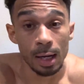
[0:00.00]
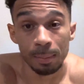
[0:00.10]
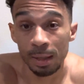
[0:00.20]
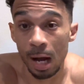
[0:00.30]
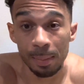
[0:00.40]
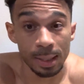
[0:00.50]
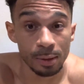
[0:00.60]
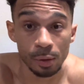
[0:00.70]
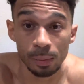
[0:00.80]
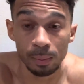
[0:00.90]
comment,
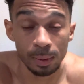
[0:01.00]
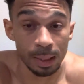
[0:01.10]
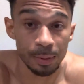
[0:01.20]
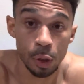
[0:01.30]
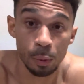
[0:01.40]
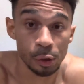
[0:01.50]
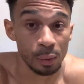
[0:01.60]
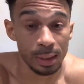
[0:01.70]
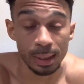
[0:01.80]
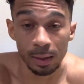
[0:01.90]
let me know what you
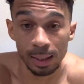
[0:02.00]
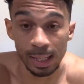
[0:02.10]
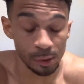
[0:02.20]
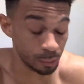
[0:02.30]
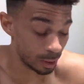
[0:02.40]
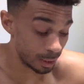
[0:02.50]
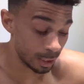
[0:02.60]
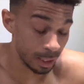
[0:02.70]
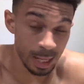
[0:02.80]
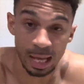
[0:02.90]
wanna see on the next one.
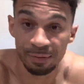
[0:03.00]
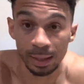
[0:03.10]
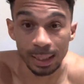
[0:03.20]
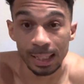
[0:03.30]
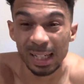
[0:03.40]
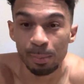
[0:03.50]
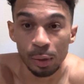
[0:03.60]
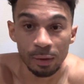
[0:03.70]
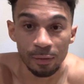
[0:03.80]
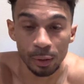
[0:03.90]
I feel like I needed to
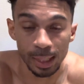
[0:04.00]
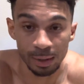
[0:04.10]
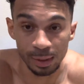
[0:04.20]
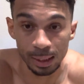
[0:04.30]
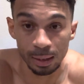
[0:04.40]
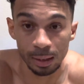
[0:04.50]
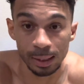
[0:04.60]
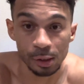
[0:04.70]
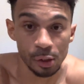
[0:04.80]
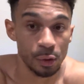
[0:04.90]
put a full day of eating on
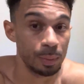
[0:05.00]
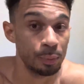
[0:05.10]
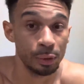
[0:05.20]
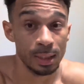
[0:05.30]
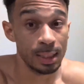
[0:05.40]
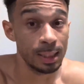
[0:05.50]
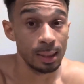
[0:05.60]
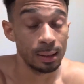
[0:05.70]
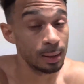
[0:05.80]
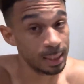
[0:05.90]
here just so people can
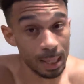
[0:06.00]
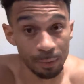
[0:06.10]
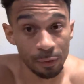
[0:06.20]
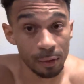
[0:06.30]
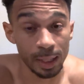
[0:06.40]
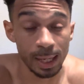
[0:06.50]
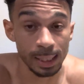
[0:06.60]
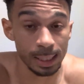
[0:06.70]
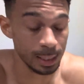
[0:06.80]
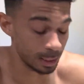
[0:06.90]
see the type of food that I
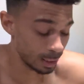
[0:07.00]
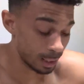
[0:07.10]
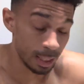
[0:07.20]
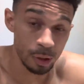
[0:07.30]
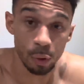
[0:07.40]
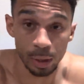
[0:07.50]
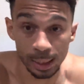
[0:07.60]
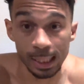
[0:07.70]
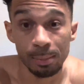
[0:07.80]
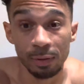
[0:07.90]
eat in order to
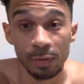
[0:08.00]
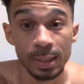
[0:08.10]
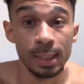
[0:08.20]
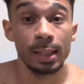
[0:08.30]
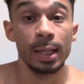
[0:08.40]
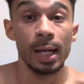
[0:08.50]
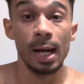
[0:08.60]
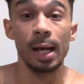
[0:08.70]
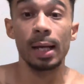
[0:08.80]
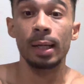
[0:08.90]
keep the physique that
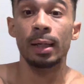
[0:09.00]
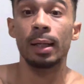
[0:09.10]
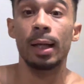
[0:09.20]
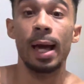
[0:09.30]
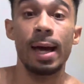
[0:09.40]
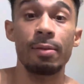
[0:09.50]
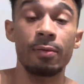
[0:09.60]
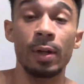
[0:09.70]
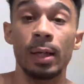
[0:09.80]
I have.